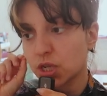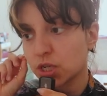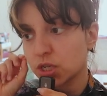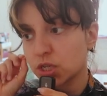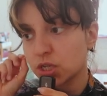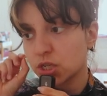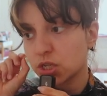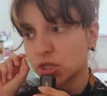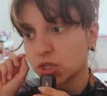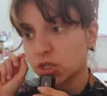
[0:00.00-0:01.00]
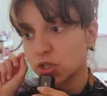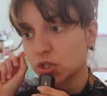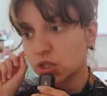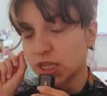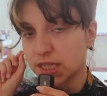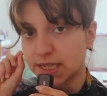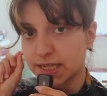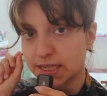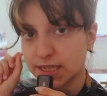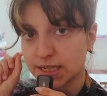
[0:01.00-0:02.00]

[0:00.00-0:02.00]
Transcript: and that's it.